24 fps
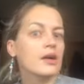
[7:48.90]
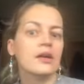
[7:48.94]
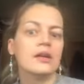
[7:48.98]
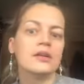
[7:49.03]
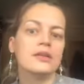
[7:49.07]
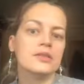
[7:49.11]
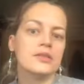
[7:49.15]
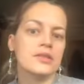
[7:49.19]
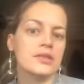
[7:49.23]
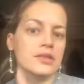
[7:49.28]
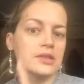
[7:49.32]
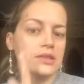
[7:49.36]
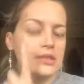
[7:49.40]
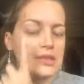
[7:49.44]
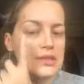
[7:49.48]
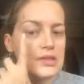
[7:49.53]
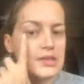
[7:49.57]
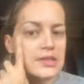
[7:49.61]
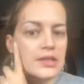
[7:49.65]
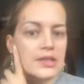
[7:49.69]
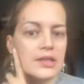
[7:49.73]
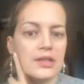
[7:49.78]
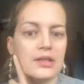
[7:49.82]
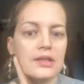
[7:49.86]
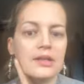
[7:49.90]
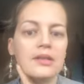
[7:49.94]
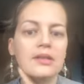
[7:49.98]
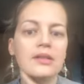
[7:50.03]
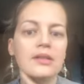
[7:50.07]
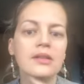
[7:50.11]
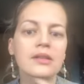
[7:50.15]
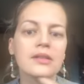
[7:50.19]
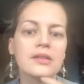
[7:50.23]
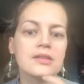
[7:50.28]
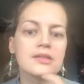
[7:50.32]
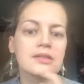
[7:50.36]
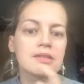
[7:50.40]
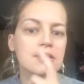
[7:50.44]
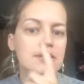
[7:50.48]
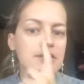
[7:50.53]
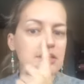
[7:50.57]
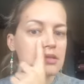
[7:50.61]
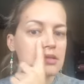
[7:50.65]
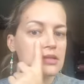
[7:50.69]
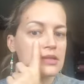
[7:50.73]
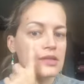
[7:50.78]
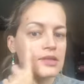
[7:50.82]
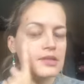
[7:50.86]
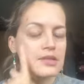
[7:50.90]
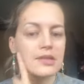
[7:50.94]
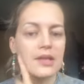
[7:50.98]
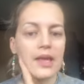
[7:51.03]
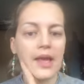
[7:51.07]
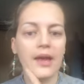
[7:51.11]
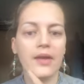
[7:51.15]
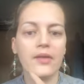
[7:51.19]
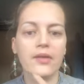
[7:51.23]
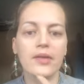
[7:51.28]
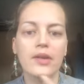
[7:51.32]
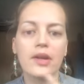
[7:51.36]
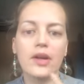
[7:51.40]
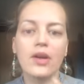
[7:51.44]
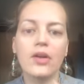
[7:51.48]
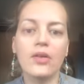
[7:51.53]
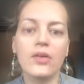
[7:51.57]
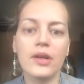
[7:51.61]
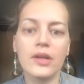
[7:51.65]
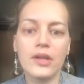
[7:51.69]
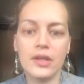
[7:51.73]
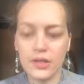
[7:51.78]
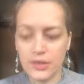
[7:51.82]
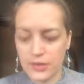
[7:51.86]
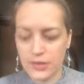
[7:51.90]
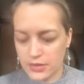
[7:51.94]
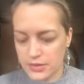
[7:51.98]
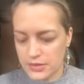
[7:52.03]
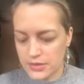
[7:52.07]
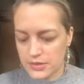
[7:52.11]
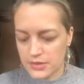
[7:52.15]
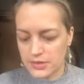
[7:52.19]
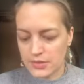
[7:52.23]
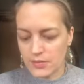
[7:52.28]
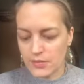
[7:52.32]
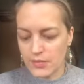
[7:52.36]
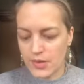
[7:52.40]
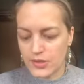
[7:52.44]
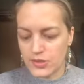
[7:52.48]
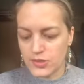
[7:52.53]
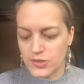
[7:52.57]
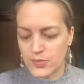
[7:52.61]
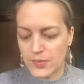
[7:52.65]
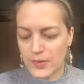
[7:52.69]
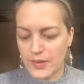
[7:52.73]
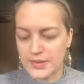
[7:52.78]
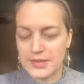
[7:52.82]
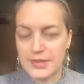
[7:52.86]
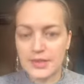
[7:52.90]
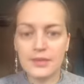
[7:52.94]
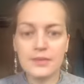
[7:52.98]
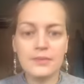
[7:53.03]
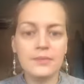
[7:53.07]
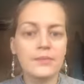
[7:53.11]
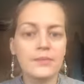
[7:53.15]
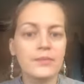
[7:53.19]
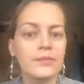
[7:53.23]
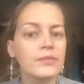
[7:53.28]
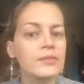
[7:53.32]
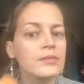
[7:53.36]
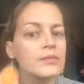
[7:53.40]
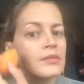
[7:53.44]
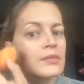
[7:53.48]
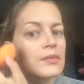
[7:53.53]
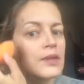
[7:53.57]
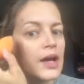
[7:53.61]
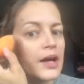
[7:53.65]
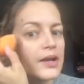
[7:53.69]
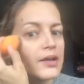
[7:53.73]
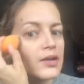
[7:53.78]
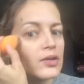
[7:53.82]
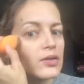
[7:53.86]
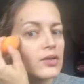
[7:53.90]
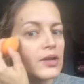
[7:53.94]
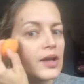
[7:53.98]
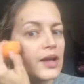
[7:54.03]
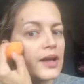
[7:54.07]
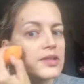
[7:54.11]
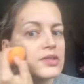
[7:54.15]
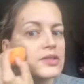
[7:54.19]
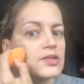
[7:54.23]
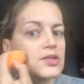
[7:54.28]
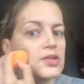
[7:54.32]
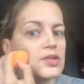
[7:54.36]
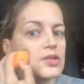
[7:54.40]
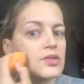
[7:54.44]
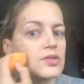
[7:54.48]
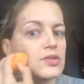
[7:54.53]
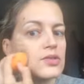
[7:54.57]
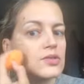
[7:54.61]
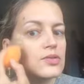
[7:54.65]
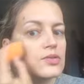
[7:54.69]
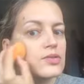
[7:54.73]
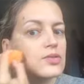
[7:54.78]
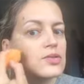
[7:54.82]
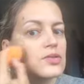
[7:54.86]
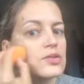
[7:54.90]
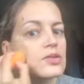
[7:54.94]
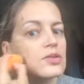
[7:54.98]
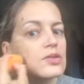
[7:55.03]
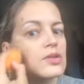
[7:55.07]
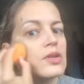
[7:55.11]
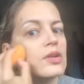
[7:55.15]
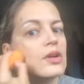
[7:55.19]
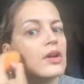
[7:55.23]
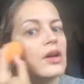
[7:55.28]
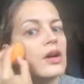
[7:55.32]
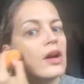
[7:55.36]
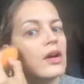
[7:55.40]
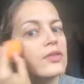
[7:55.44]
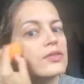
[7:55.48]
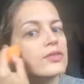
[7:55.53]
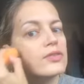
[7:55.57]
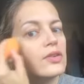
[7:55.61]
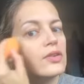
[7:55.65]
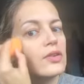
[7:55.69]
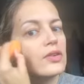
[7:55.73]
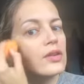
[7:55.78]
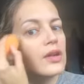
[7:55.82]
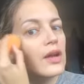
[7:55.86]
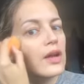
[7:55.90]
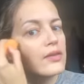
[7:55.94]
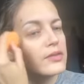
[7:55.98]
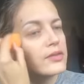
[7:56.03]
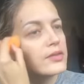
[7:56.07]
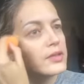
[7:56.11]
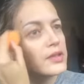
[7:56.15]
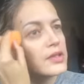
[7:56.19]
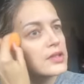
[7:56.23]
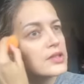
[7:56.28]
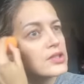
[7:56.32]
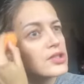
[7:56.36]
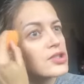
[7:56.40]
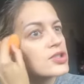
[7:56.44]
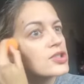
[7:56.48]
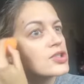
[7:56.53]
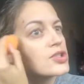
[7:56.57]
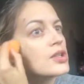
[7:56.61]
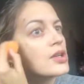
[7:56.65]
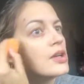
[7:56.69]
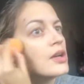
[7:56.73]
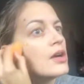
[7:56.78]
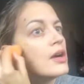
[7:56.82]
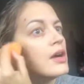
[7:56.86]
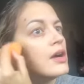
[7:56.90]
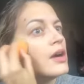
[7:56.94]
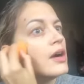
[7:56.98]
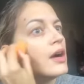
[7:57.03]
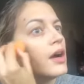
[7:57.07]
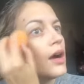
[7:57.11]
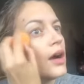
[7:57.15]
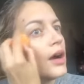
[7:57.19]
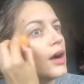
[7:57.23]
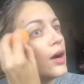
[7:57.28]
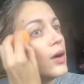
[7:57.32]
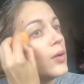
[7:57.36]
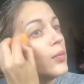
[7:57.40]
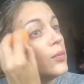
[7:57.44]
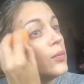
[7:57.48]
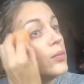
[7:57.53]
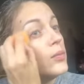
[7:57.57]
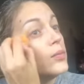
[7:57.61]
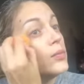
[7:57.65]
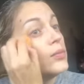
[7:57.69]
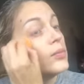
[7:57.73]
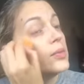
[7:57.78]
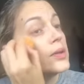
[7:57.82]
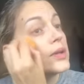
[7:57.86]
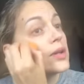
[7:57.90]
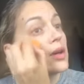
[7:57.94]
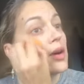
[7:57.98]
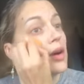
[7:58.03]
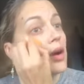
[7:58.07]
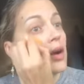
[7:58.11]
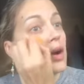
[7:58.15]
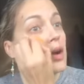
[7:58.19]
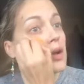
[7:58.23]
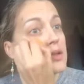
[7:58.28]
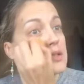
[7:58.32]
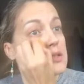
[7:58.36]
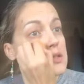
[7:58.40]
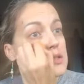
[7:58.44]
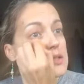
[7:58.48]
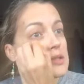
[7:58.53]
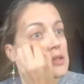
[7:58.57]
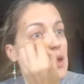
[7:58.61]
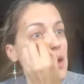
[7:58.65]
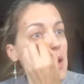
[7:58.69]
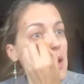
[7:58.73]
As you can see, this area already looks much better. I don't like to use full coverage because